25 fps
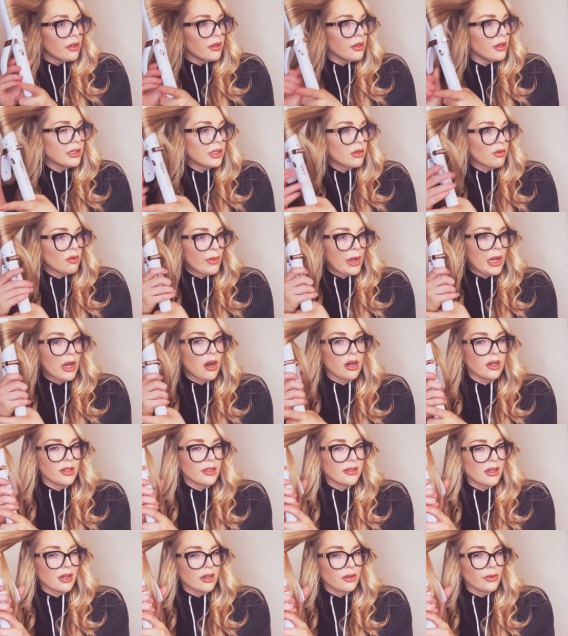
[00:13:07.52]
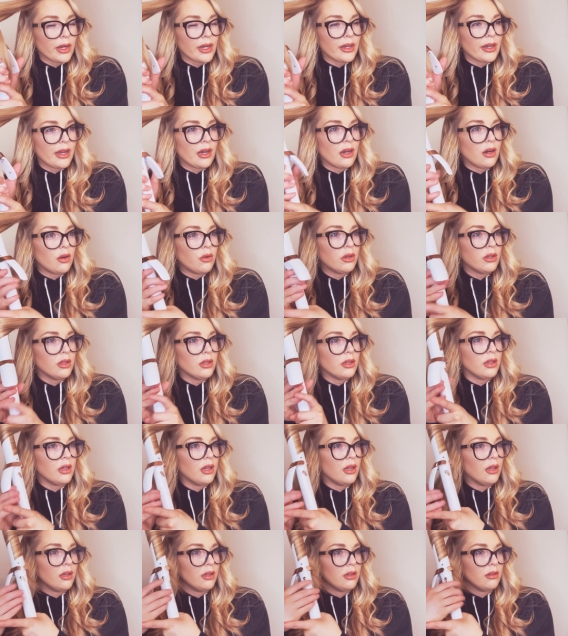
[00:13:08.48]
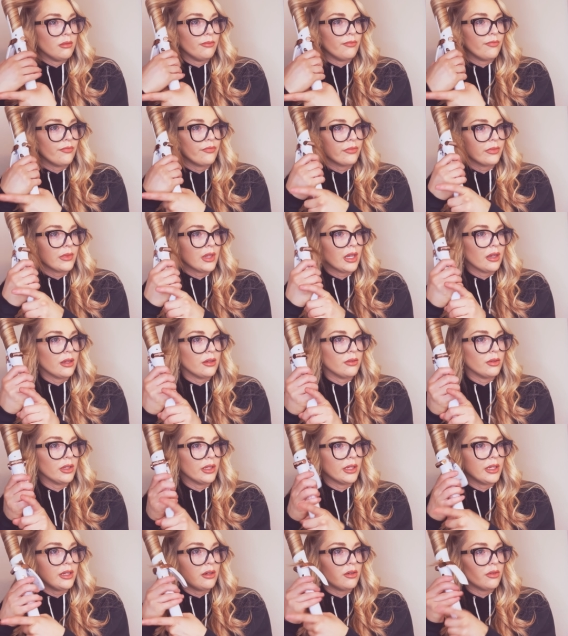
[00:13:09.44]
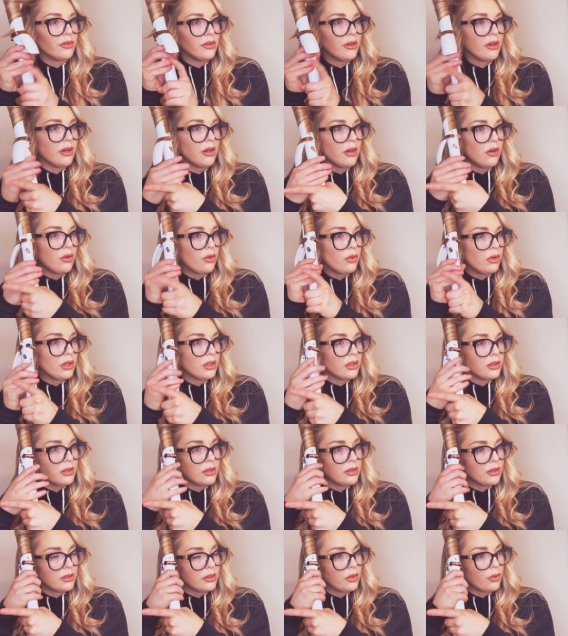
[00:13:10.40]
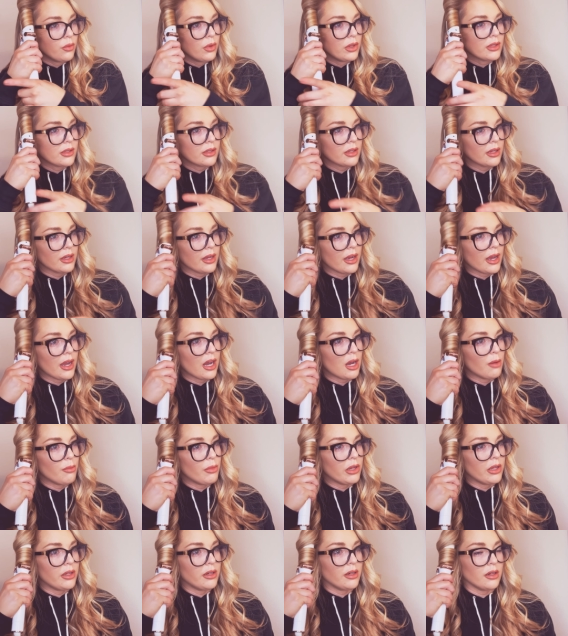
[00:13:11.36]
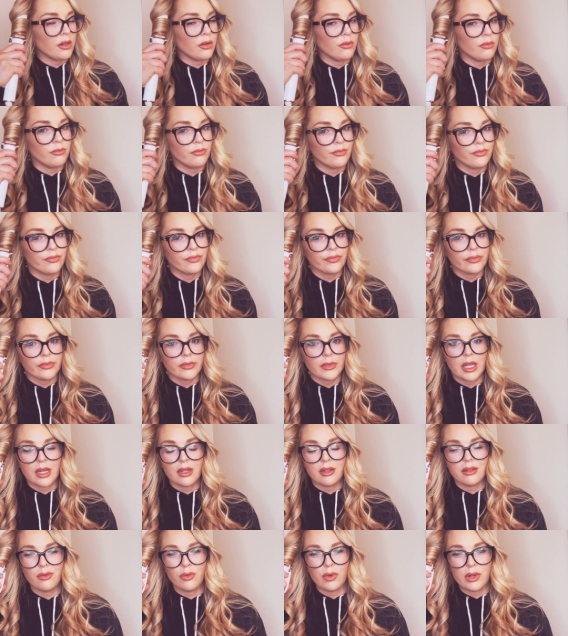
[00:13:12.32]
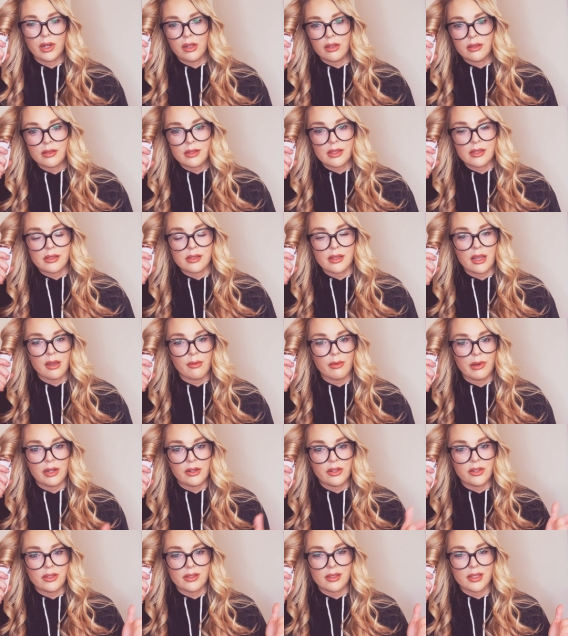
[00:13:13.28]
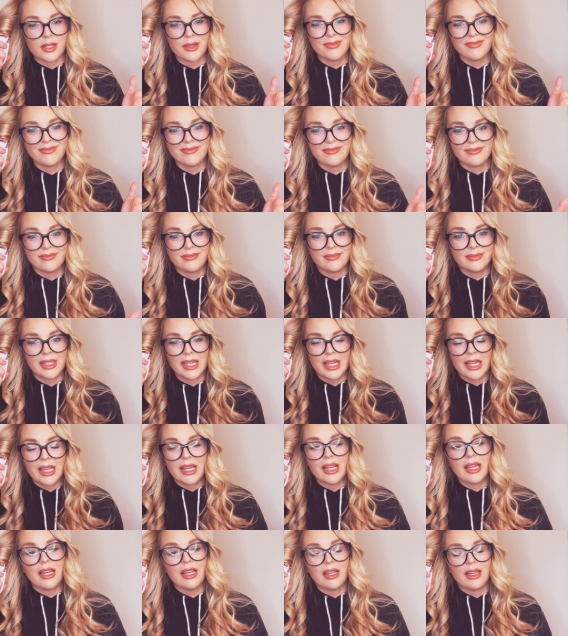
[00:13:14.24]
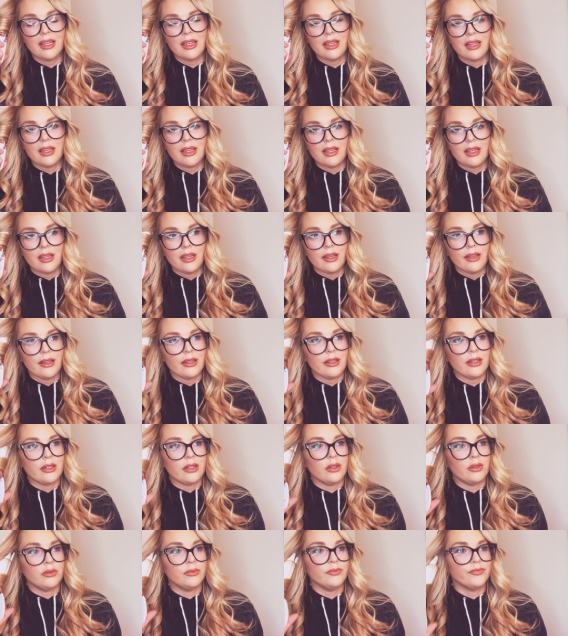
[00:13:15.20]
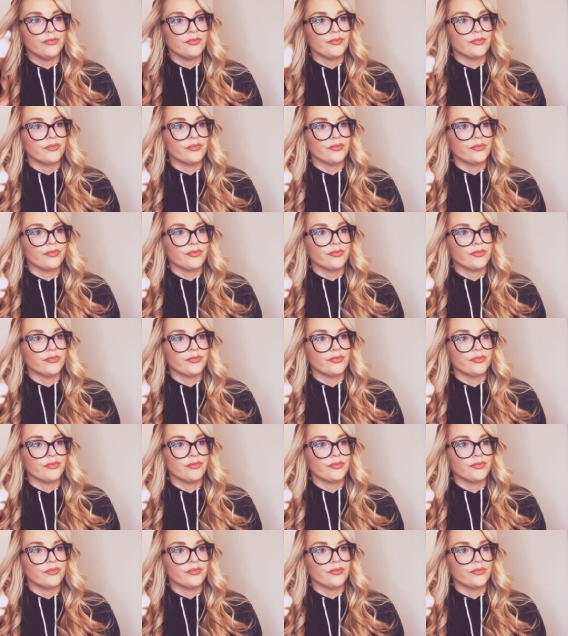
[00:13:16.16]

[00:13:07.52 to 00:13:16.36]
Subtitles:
that's where my heart's at right now. I really don't know what's gonna happen or kind of what else to say, but I just, you know,